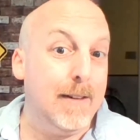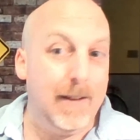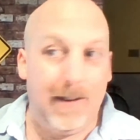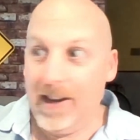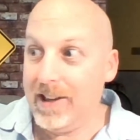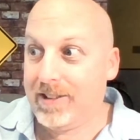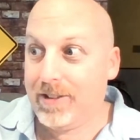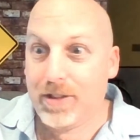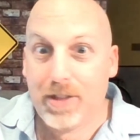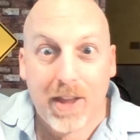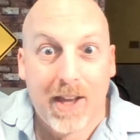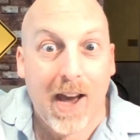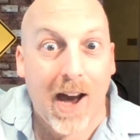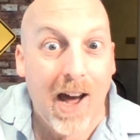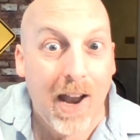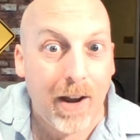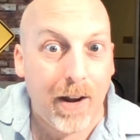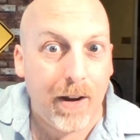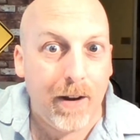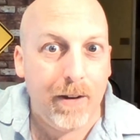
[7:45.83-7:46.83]
It's the
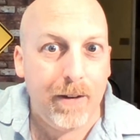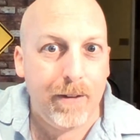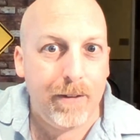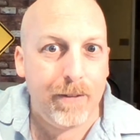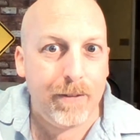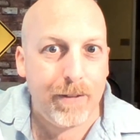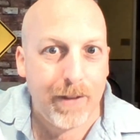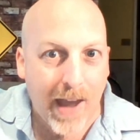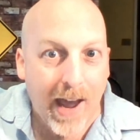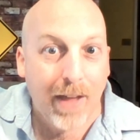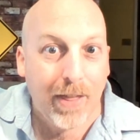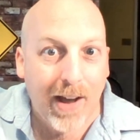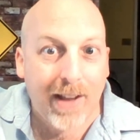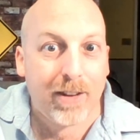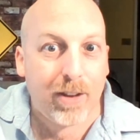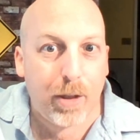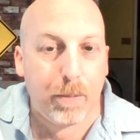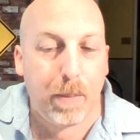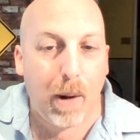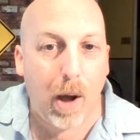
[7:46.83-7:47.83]
gun. Yeah,
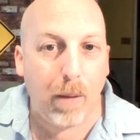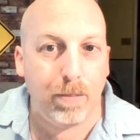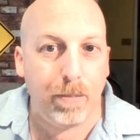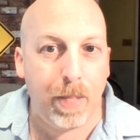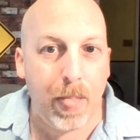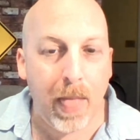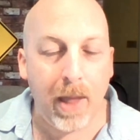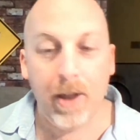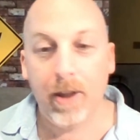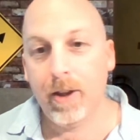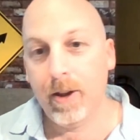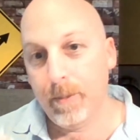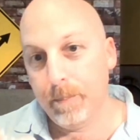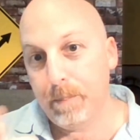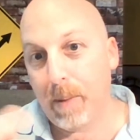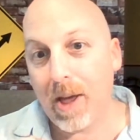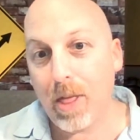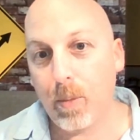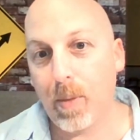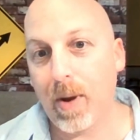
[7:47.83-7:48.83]
that's the problem.
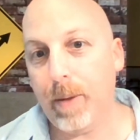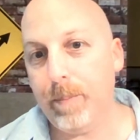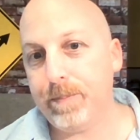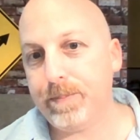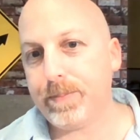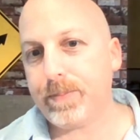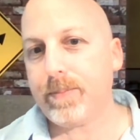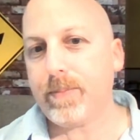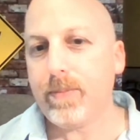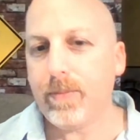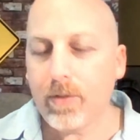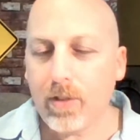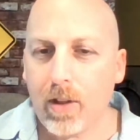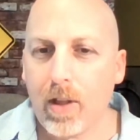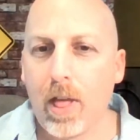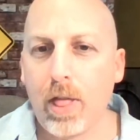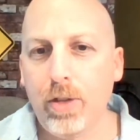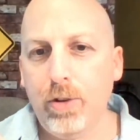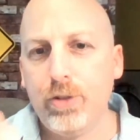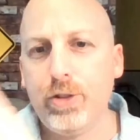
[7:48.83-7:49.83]
By the way,
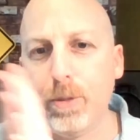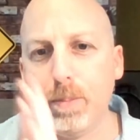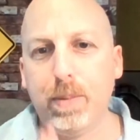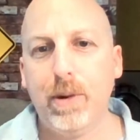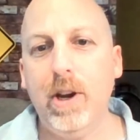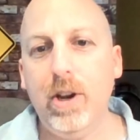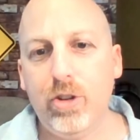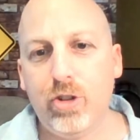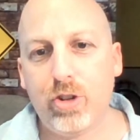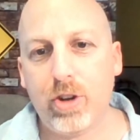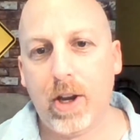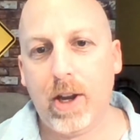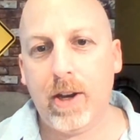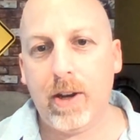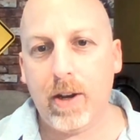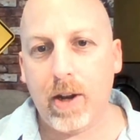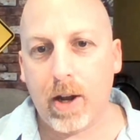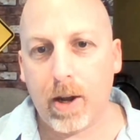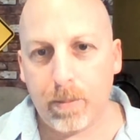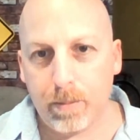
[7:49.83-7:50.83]
there's a bridge in
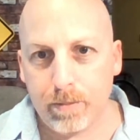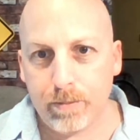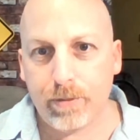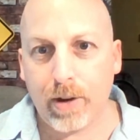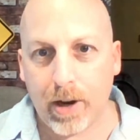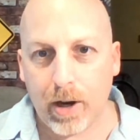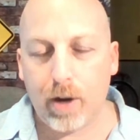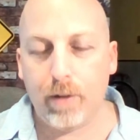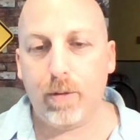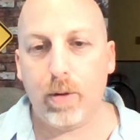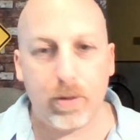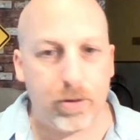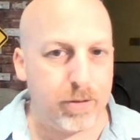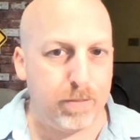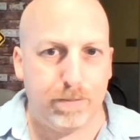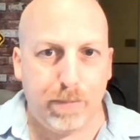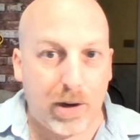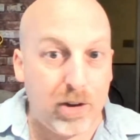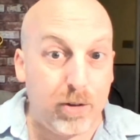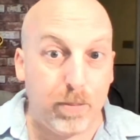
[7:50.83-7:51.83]
Vancouver. There's a
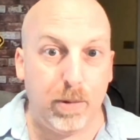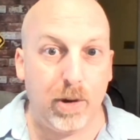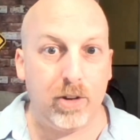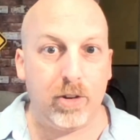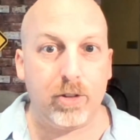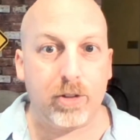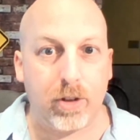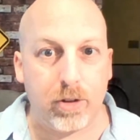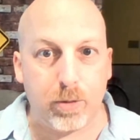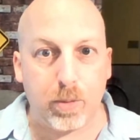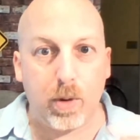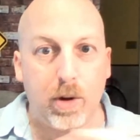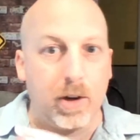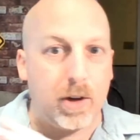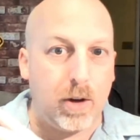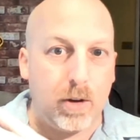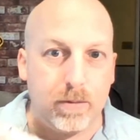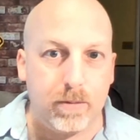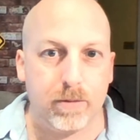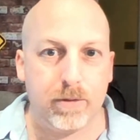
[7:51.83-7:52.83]
bunch of bridges because we're a
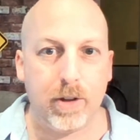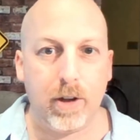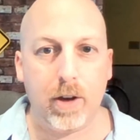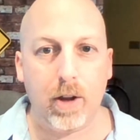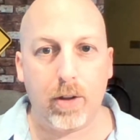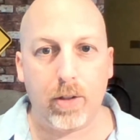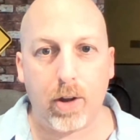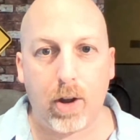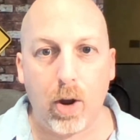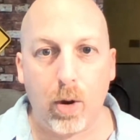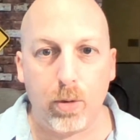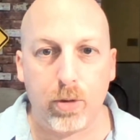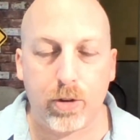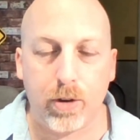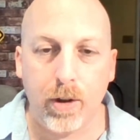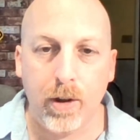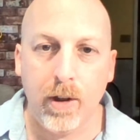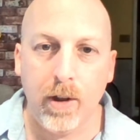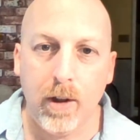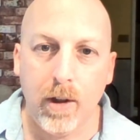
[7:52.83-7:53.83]
city on the coast.
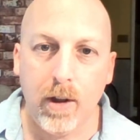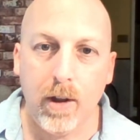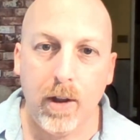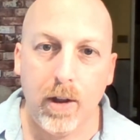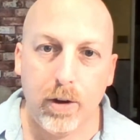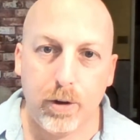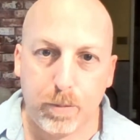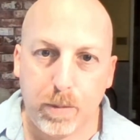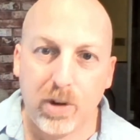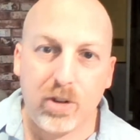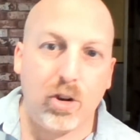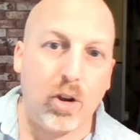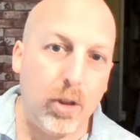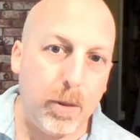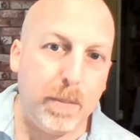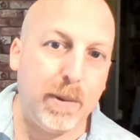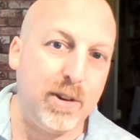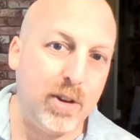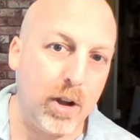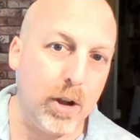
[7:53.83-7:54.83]
There's a bridge called
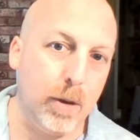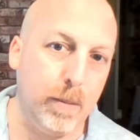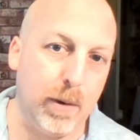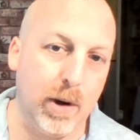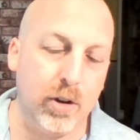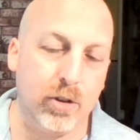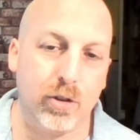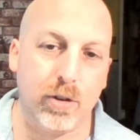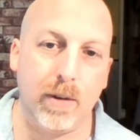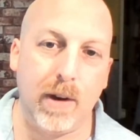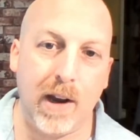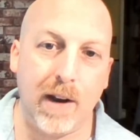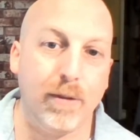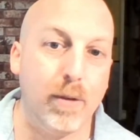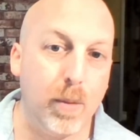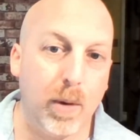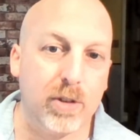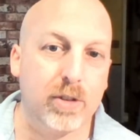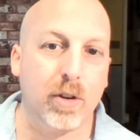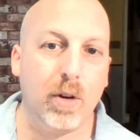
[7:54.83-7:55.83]
the Patolo Bridge. And every
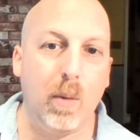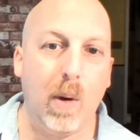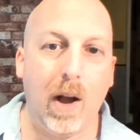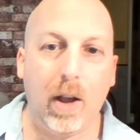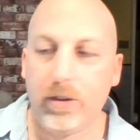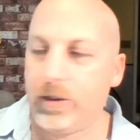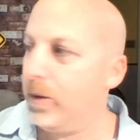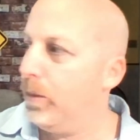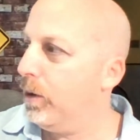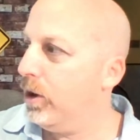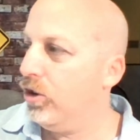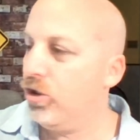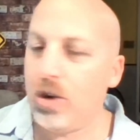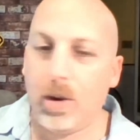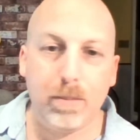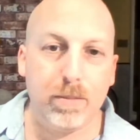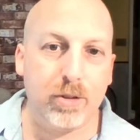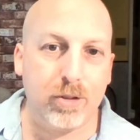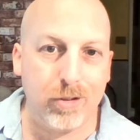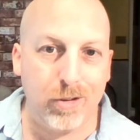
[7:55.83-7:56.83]
once in a while, somebody
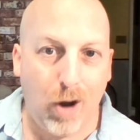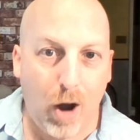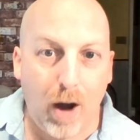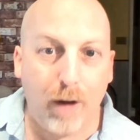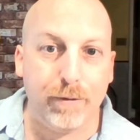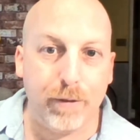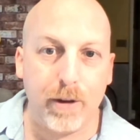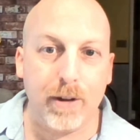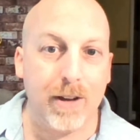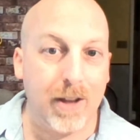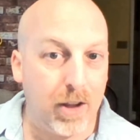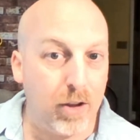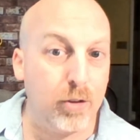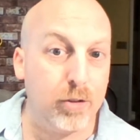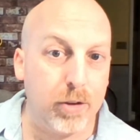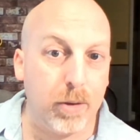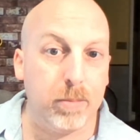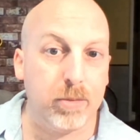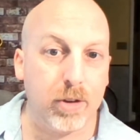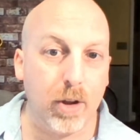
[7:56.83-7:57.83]
jumps off it and kills
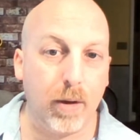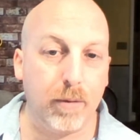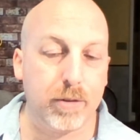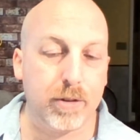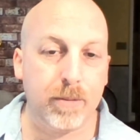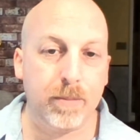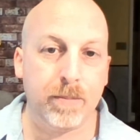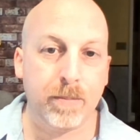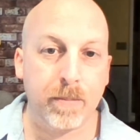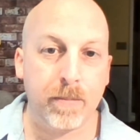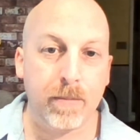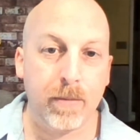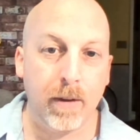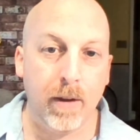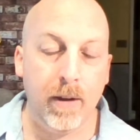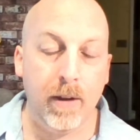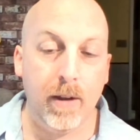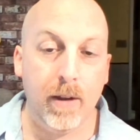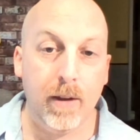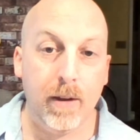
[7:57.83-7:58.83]
themselves.
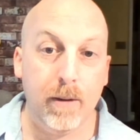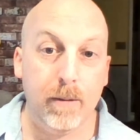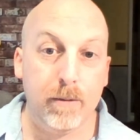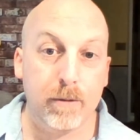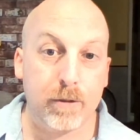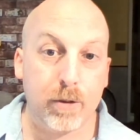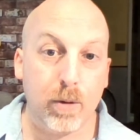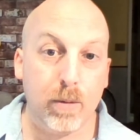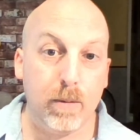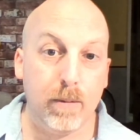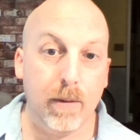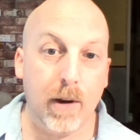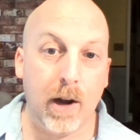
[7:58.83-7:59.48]
So,